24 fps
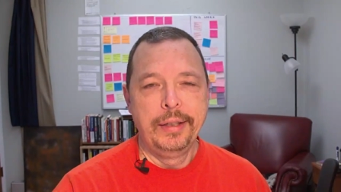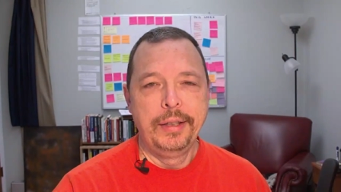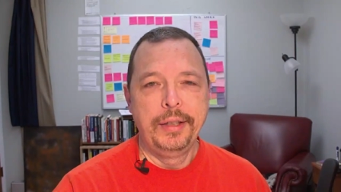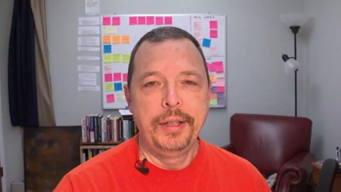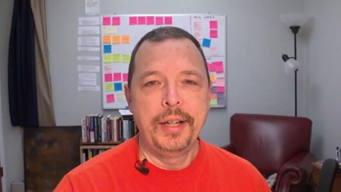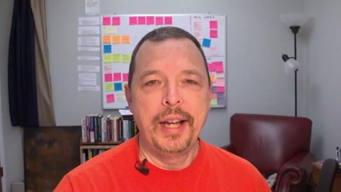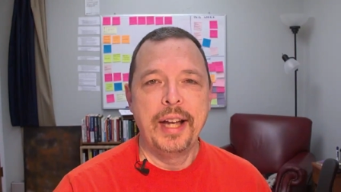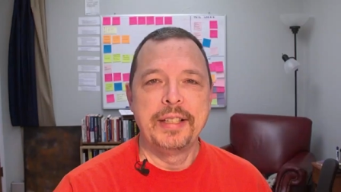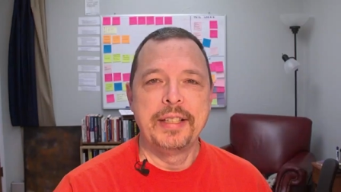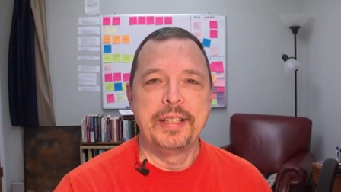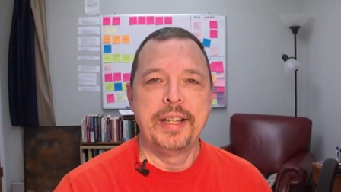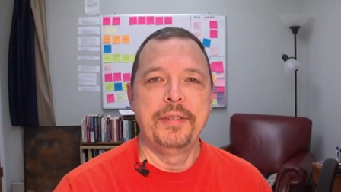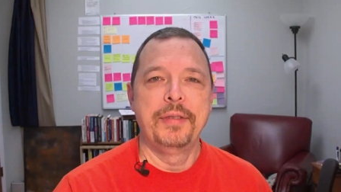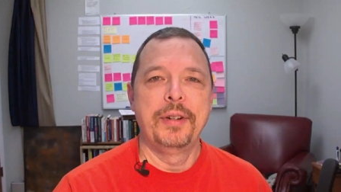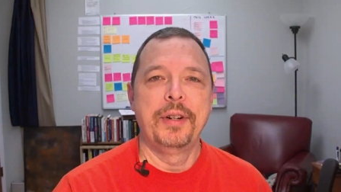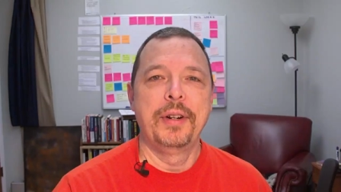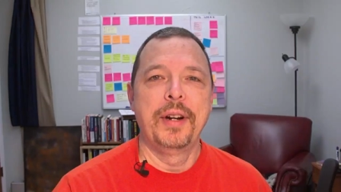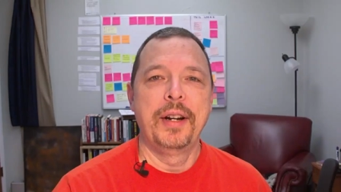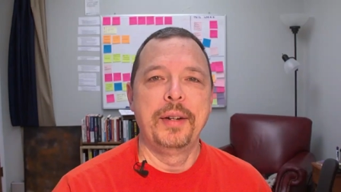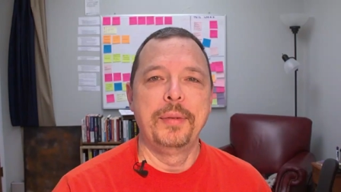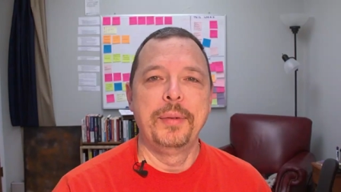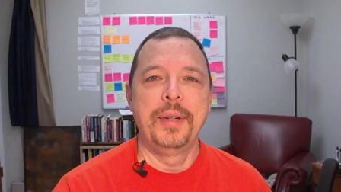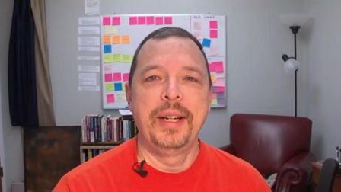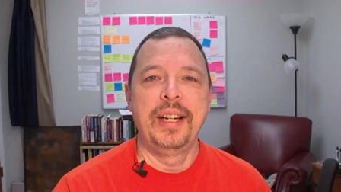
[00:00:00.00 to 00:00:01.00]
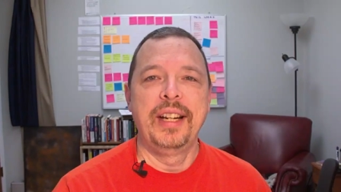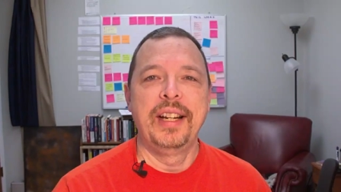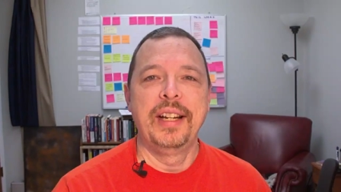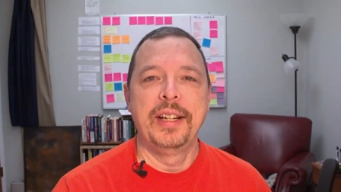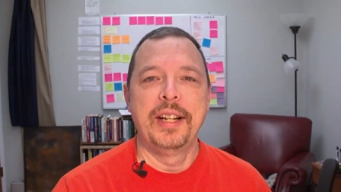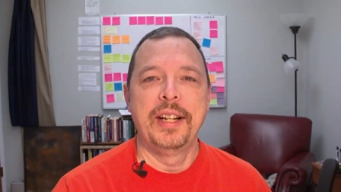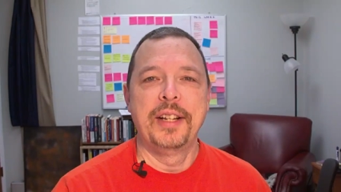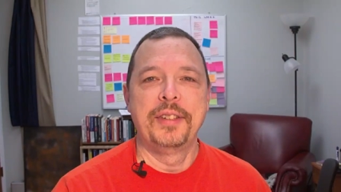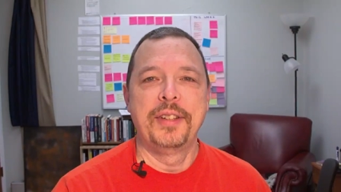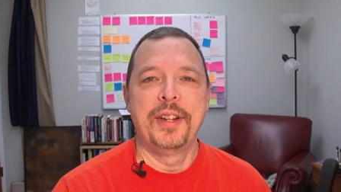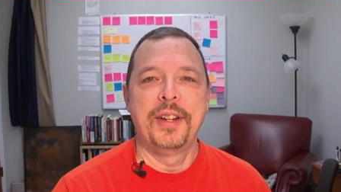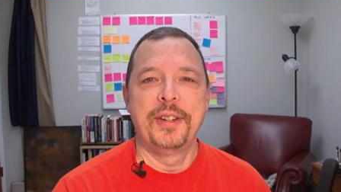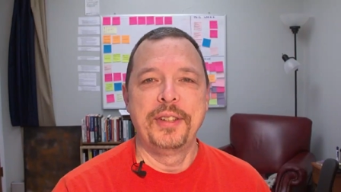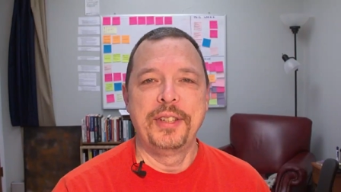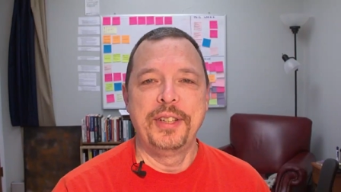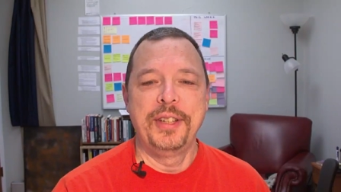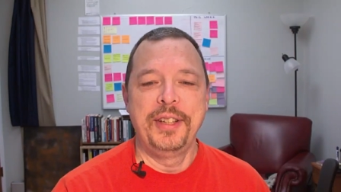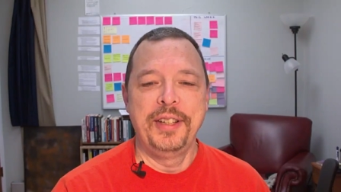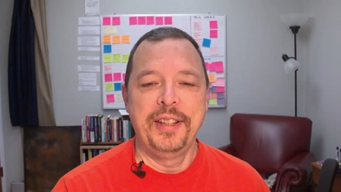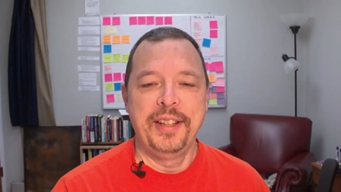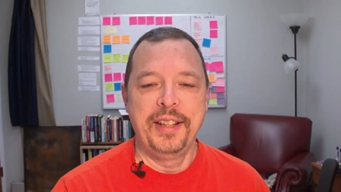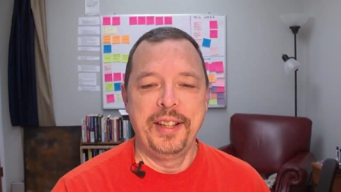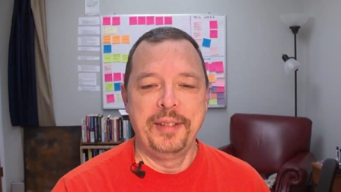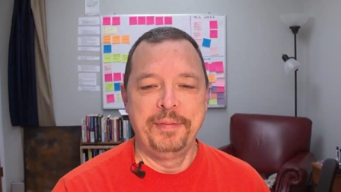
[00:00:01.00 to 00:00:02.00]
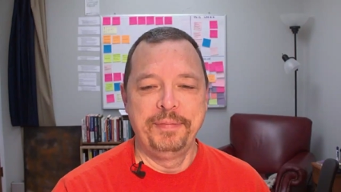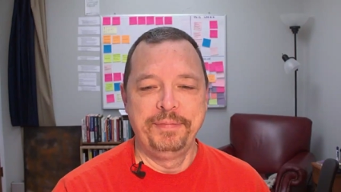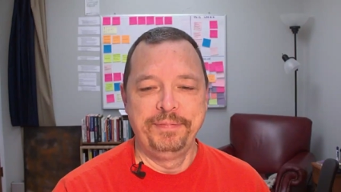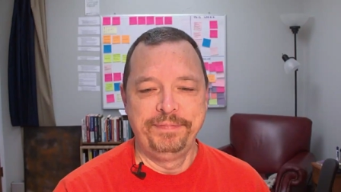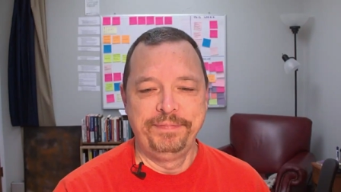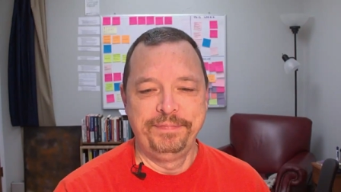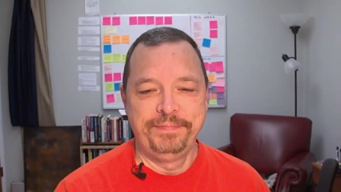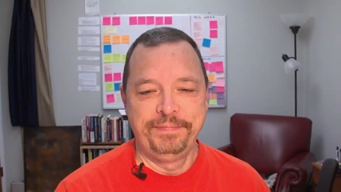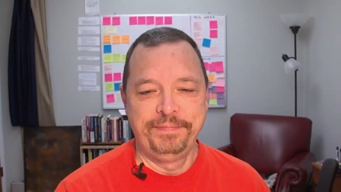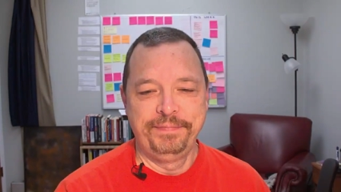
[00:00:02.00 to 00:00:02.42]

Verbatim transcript: You guys have a great weekend. I'll talk to you then.